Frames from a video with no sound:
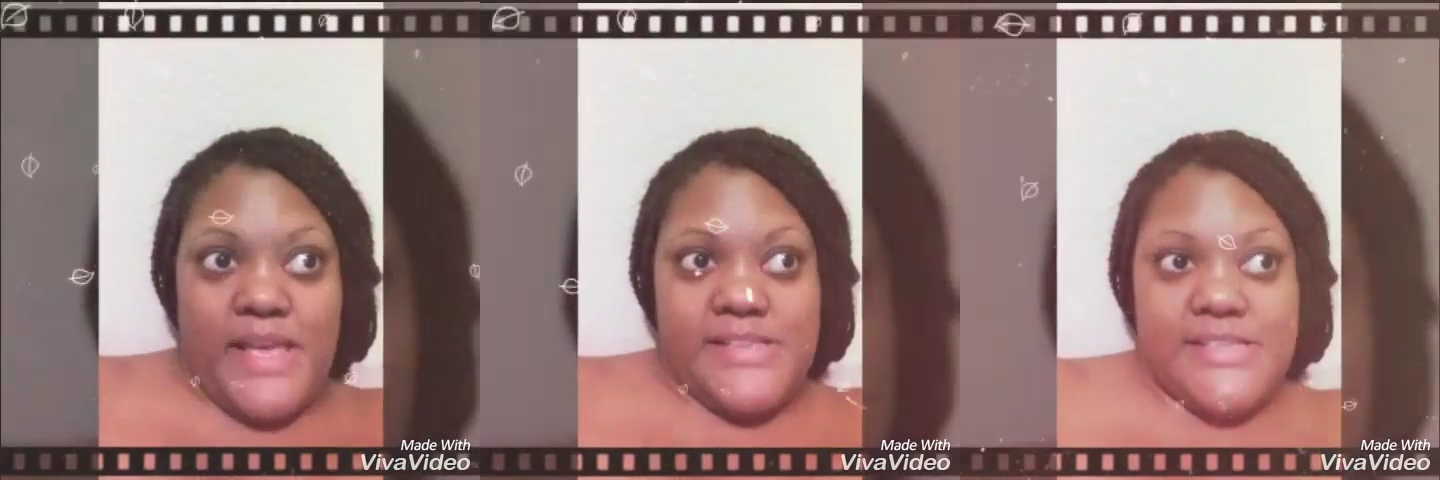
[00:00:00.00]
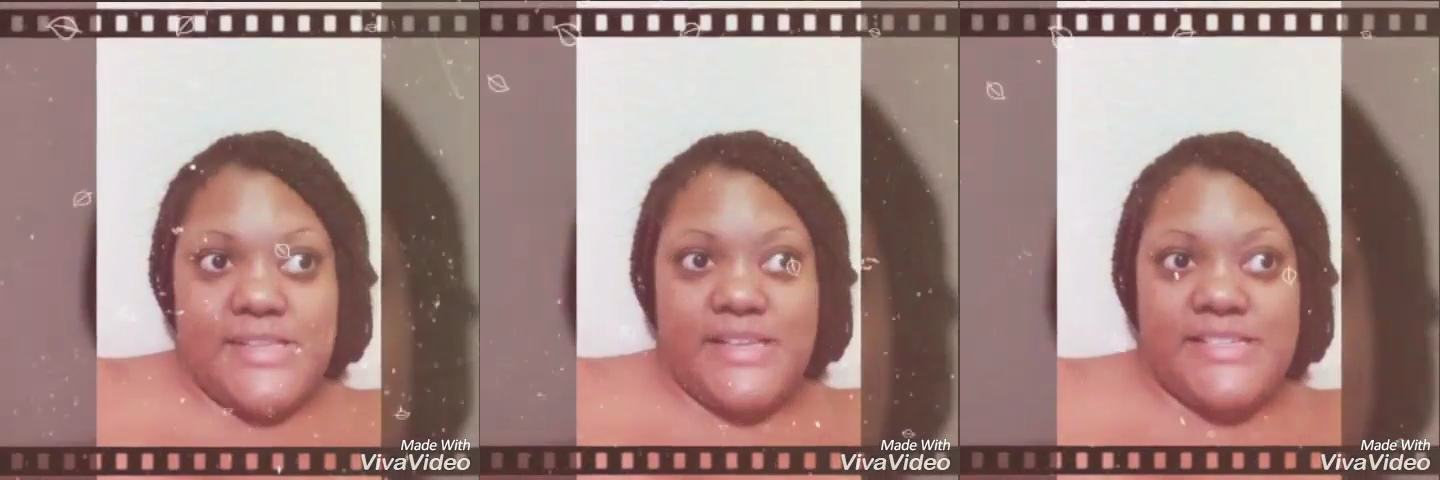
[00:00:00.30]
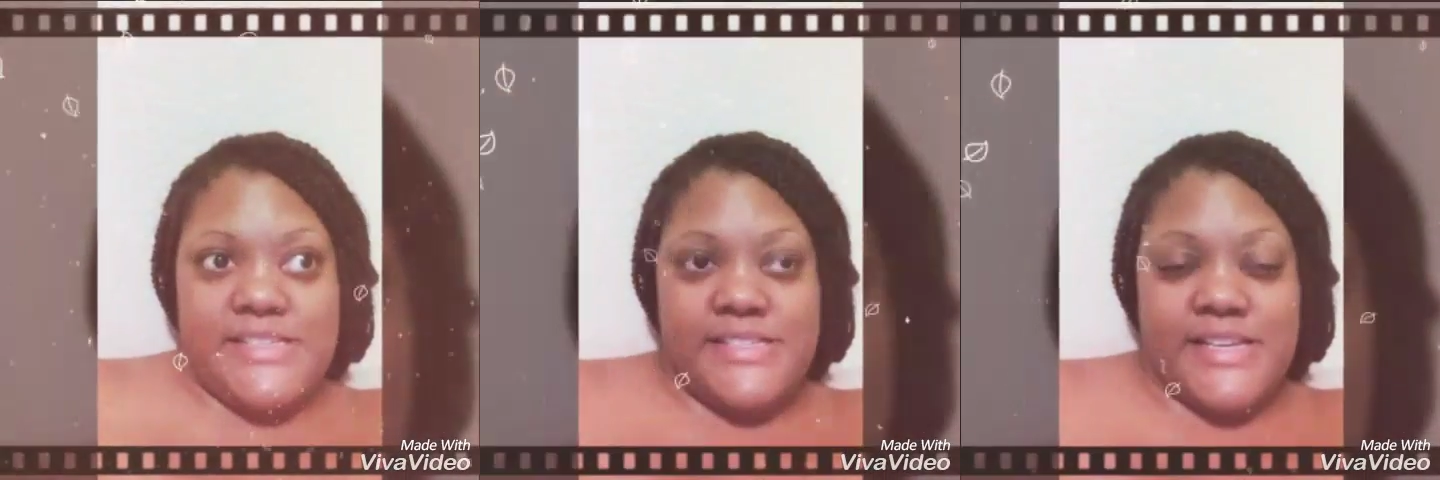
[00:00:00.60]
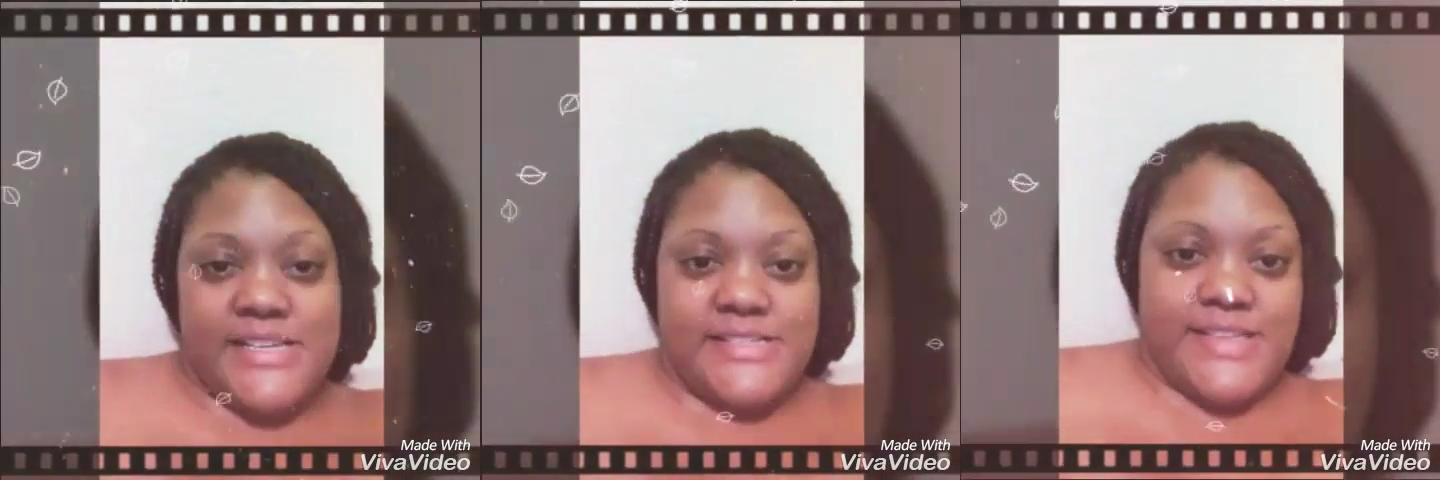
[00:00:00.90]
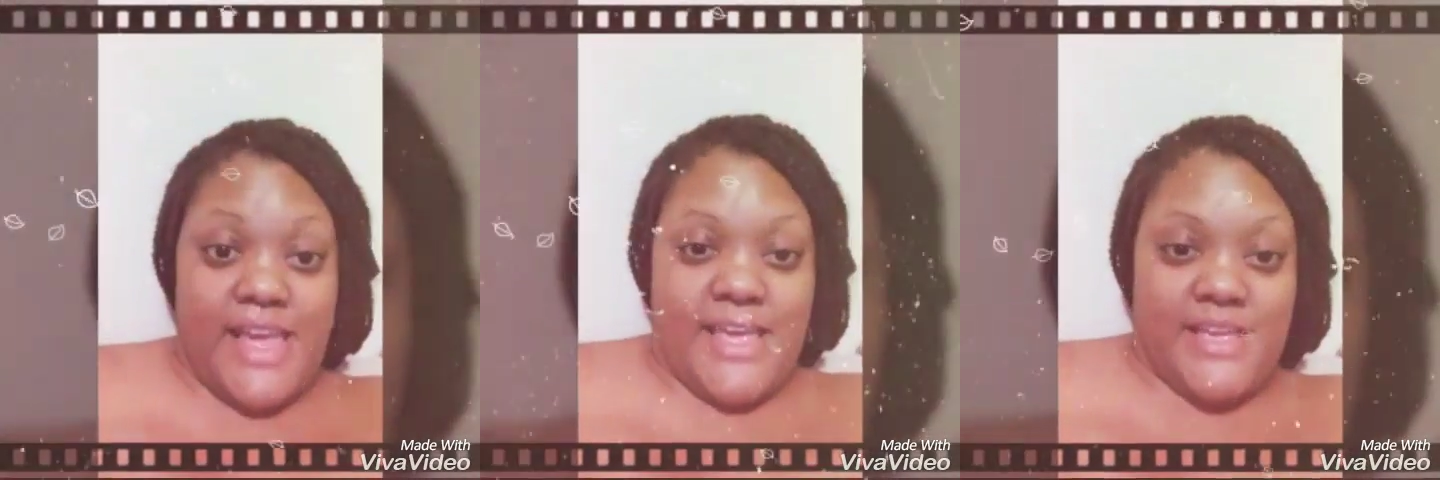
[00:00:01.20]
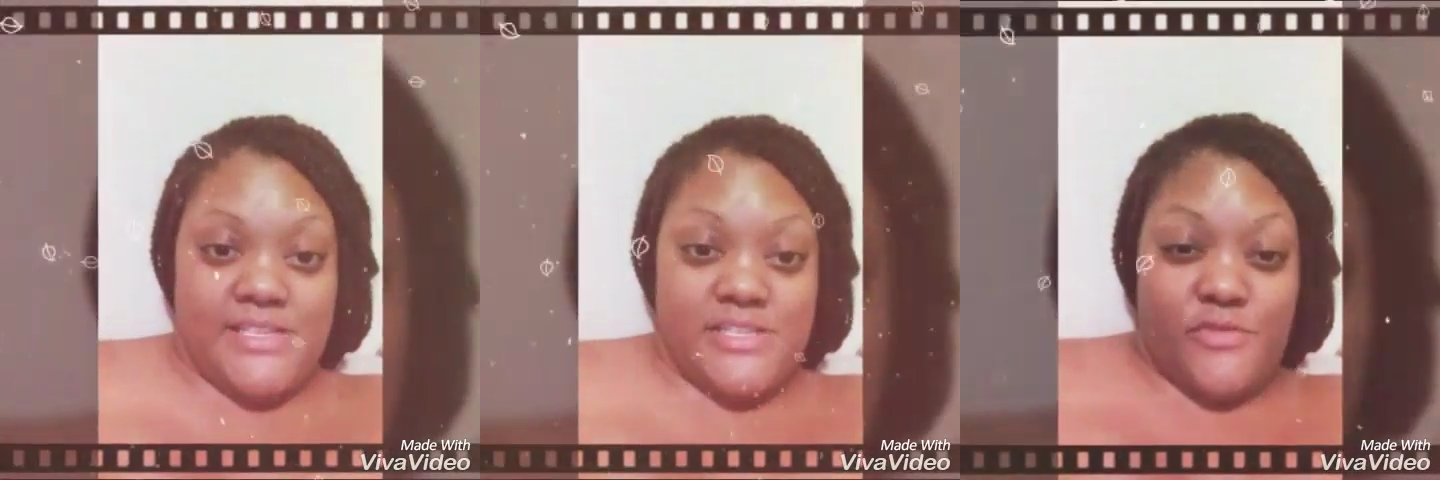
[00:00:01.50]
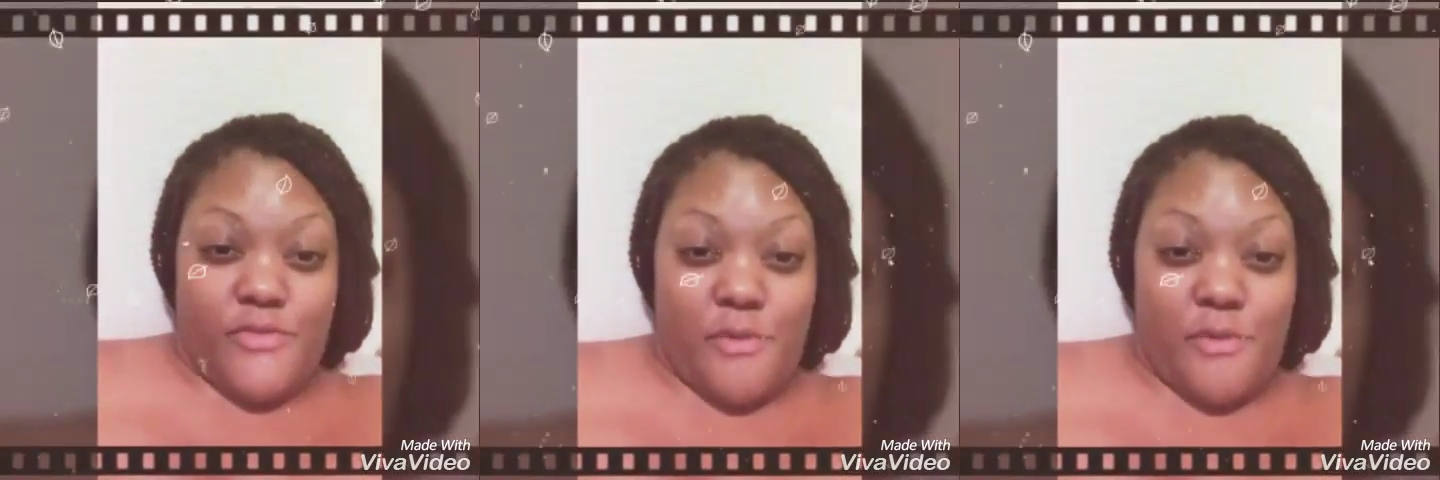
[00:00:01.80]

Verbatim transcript: basically six days